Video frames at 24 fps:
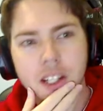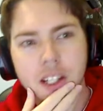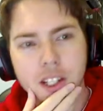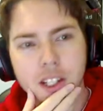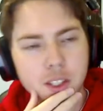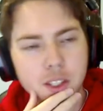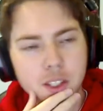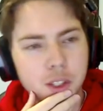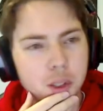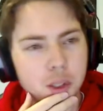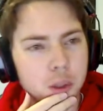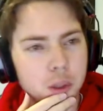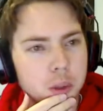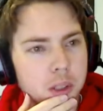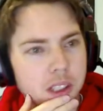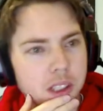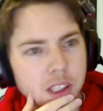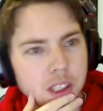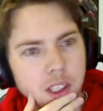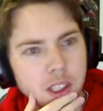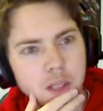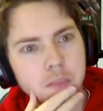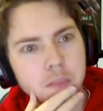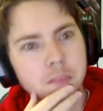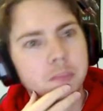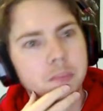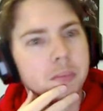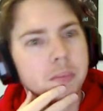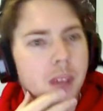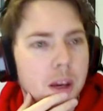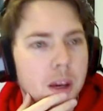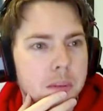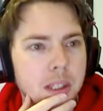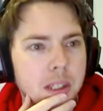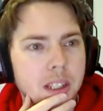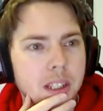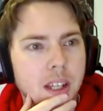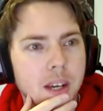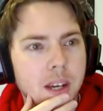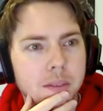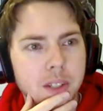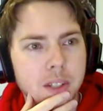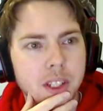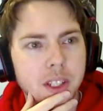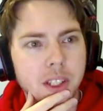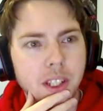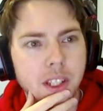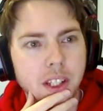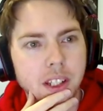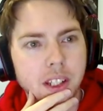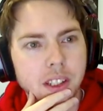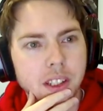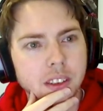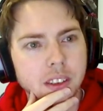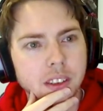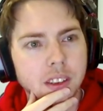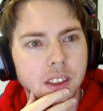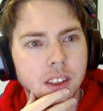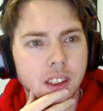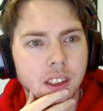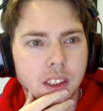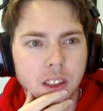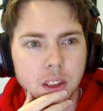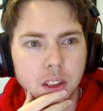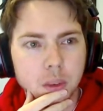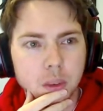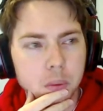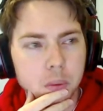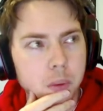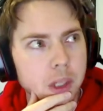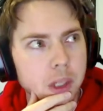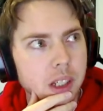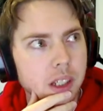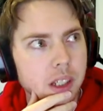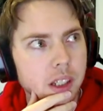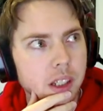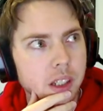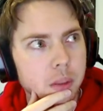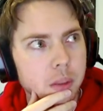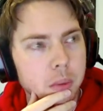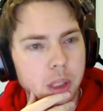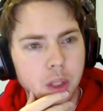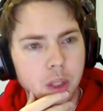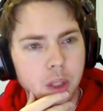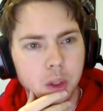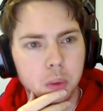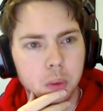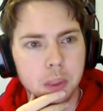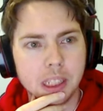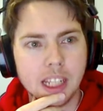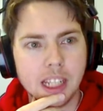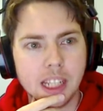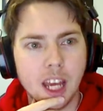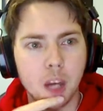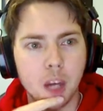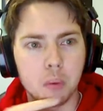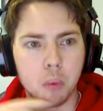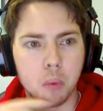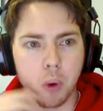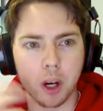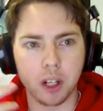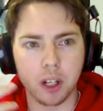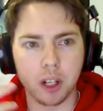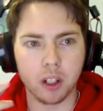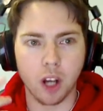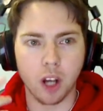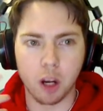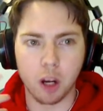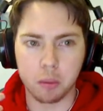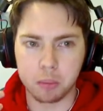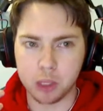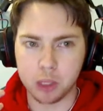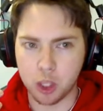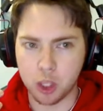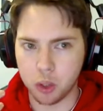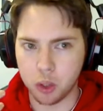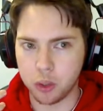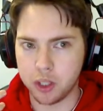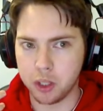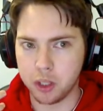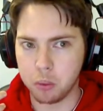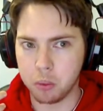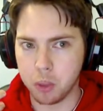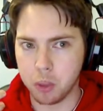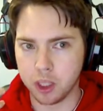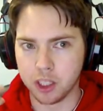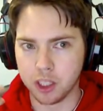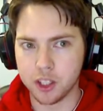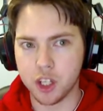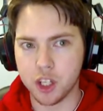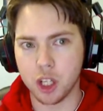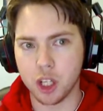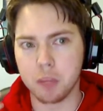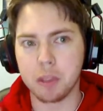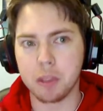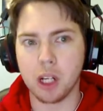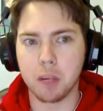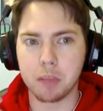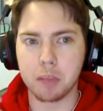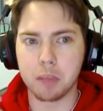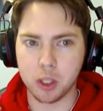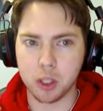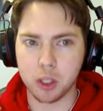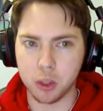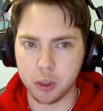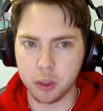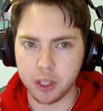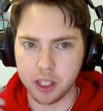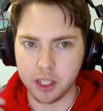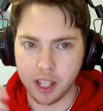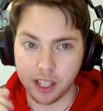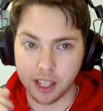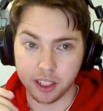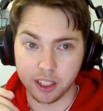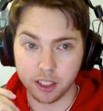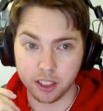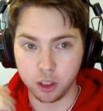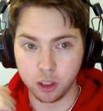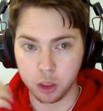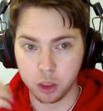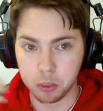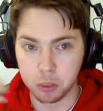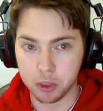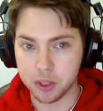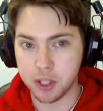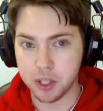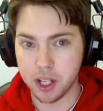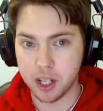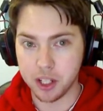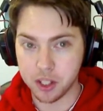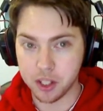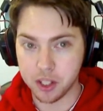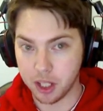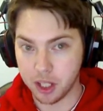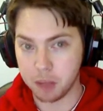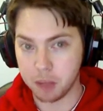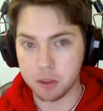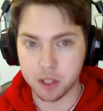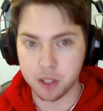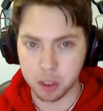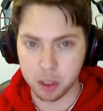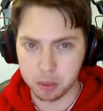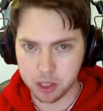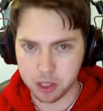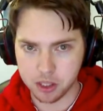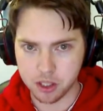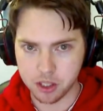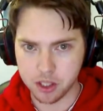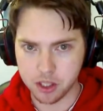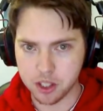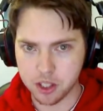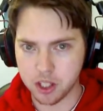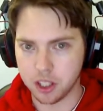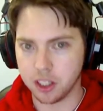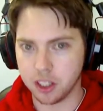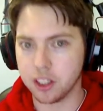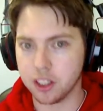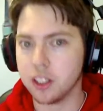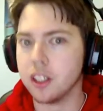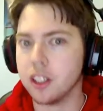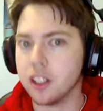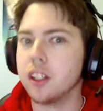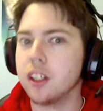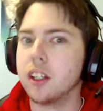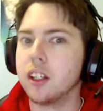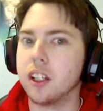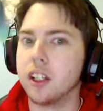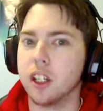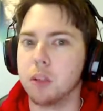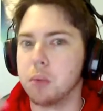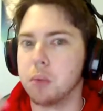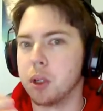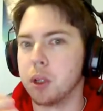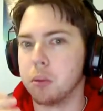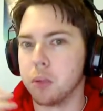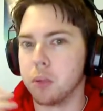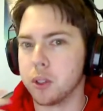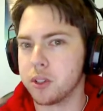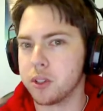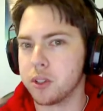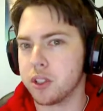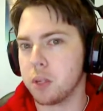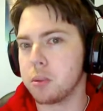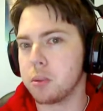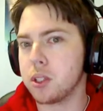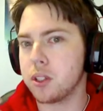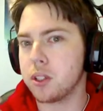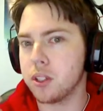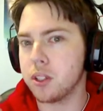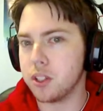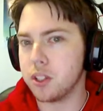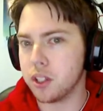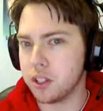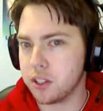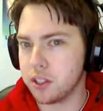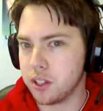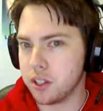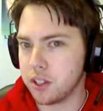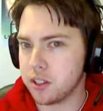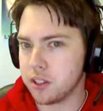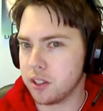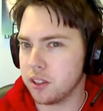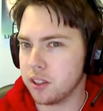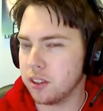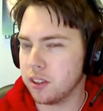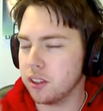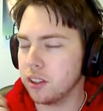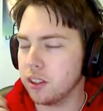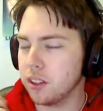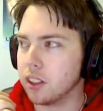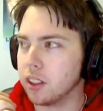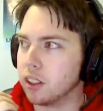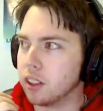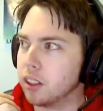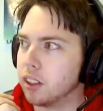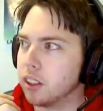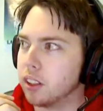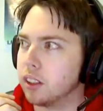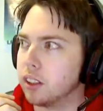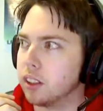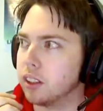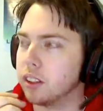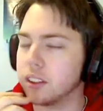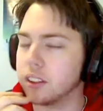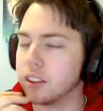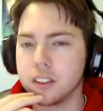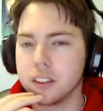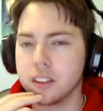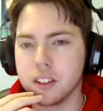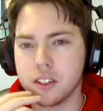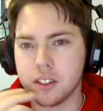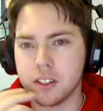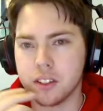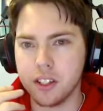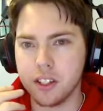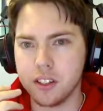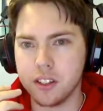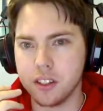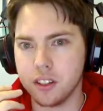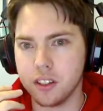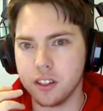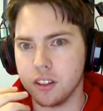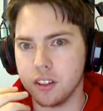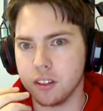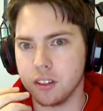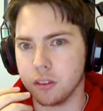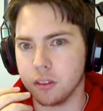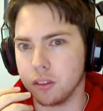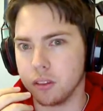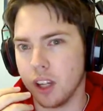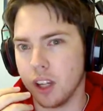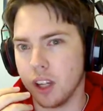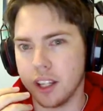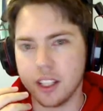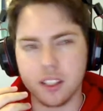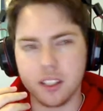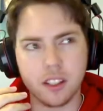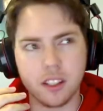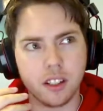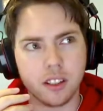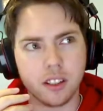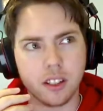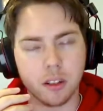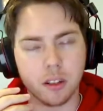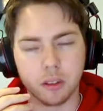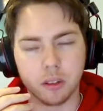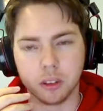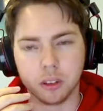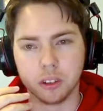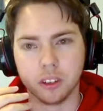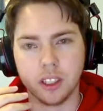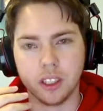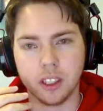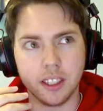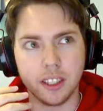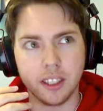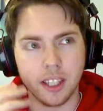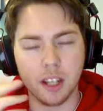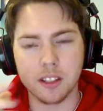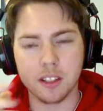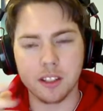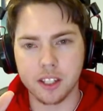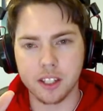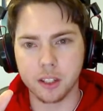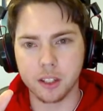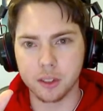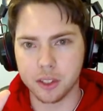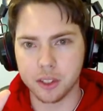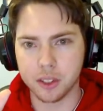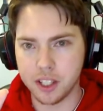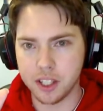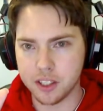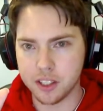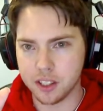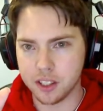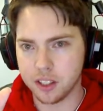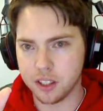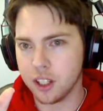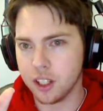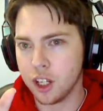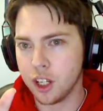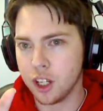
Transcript: So, every year we only really had one legitimate opportunity at the global stage, and that was WCG. And when it wasn't WCG season, the season, I guess you could say, that single season